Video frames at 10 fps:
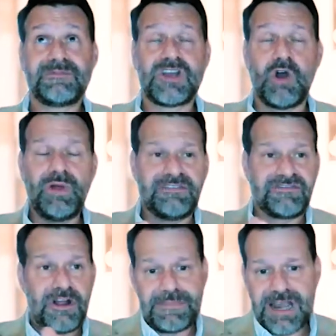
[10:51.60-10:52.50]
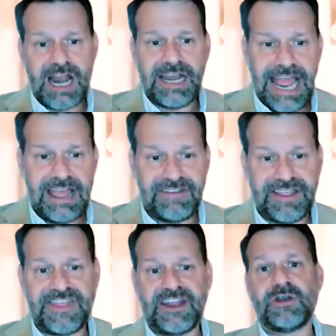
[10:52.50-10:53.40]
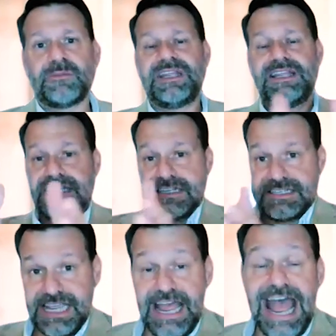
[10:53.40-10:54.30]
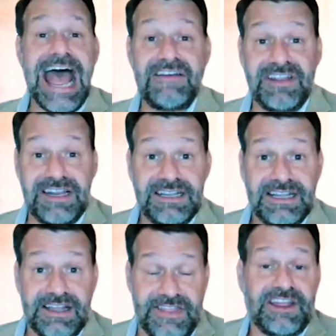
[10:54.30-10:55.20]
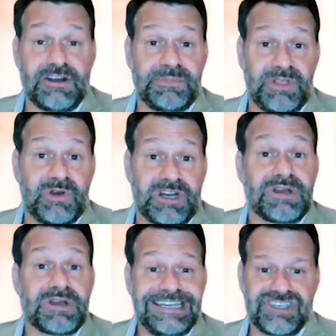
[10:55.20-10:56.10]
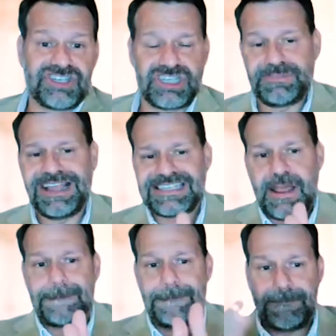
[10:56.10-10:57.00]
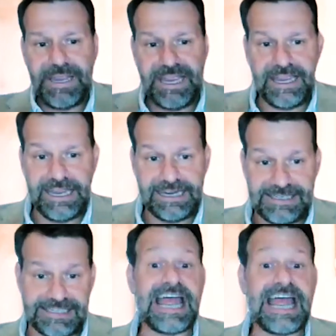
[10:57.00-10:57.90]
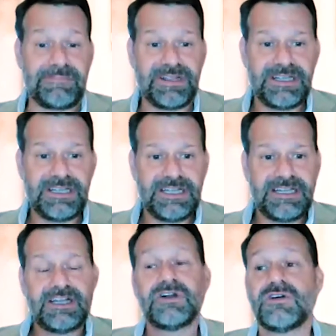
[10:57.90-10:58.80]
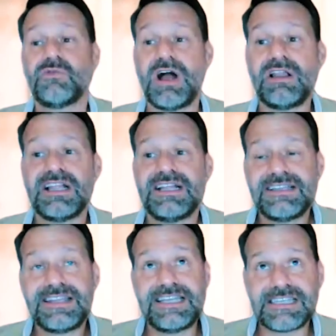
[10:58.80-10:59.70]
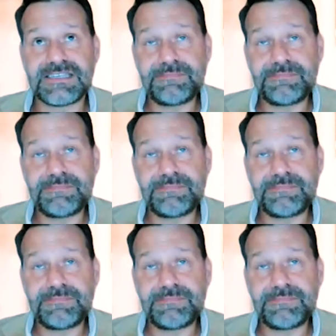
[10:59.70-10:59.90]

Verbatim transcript: going from not having therapy to having a therapeutic relationship. That's a big step. Well, this